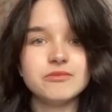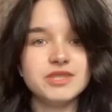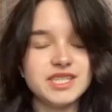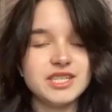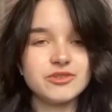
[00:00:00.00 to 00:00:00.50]
We
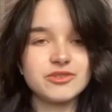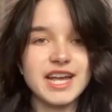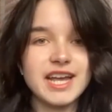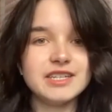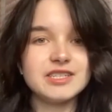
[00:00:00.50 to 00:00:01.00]
see
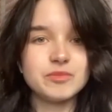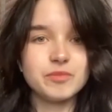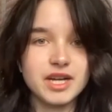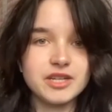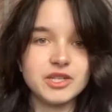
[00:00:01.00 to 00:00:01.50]
Ukraine
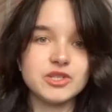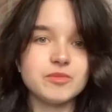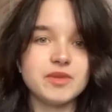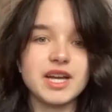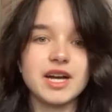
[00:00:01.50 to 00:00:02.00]
aspiring
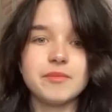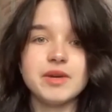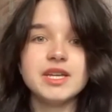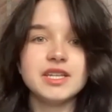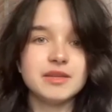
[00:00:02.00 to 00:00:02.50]
to become